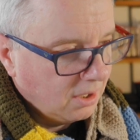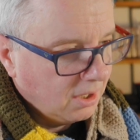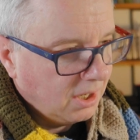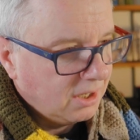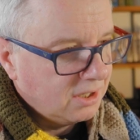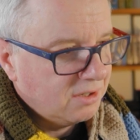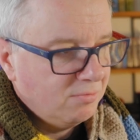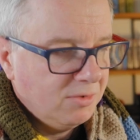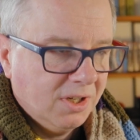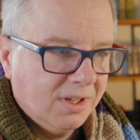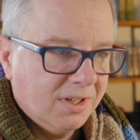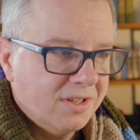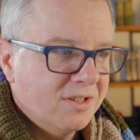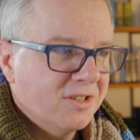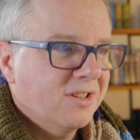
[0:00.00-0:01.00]

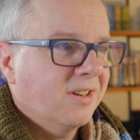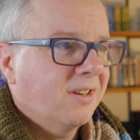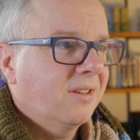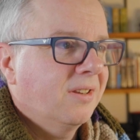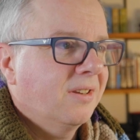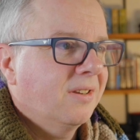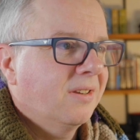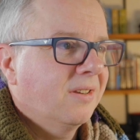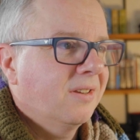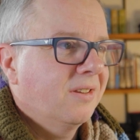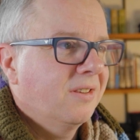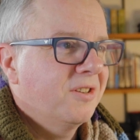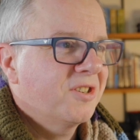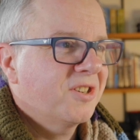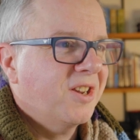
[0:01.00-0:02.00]
experiencing the
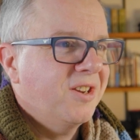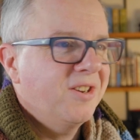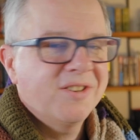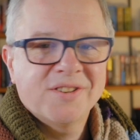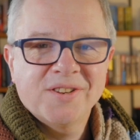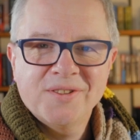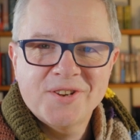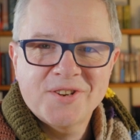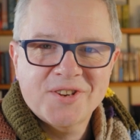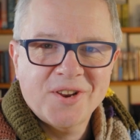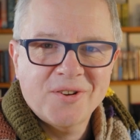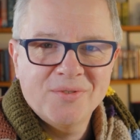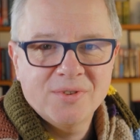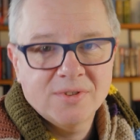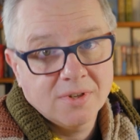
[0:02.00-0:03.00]
sights and the
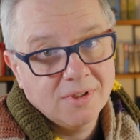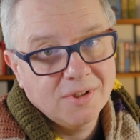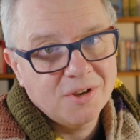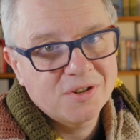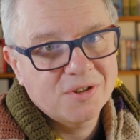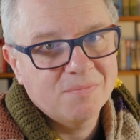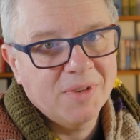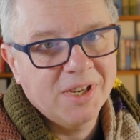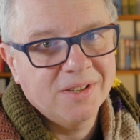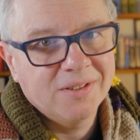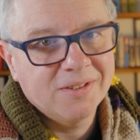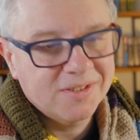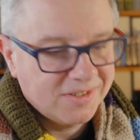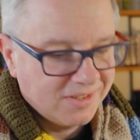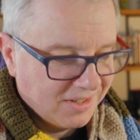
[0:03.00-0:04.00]
sounds and the
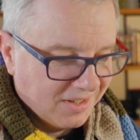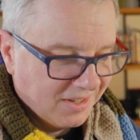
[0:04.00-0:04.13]
smells.